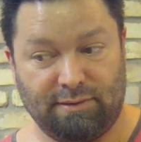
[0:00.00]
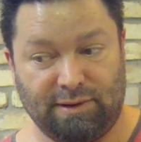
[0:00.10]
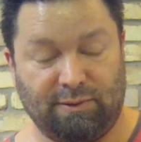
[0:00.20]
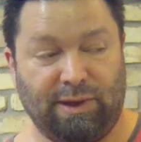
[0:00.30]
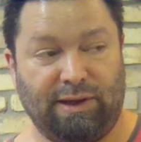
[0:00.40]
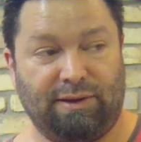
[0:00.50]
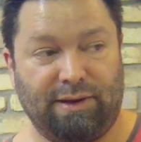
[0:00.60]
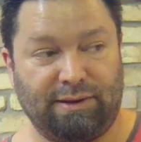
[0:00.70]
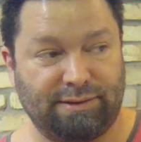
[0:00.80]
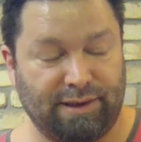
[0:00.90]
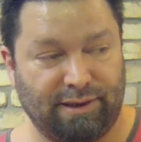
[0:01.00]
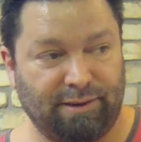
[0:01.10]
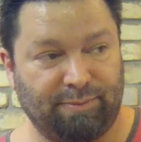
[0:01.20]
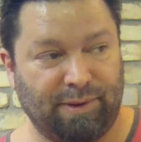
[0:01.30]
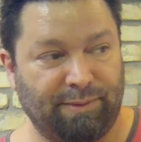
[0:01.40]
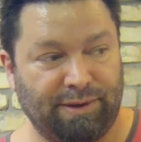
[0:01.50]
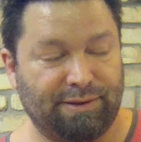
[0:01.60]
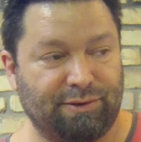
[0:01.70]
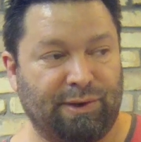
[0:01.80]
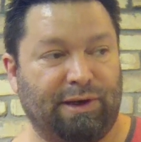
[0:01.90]
And the way that thing's set up, the
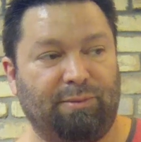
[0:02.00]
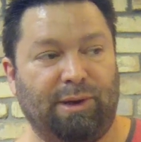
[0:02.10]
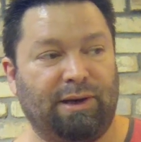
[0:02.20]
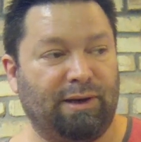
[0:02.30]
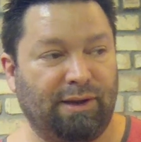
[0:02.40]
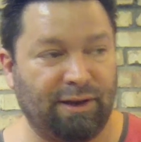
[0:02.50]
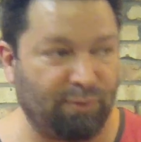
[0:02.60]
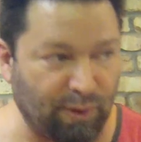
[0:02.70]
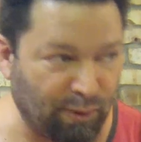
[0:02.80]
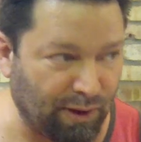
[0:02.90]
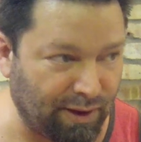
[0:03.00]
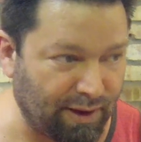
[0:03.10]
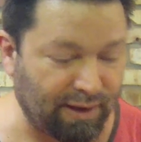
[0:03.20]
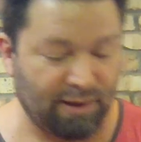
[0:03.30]
string can be any length we want,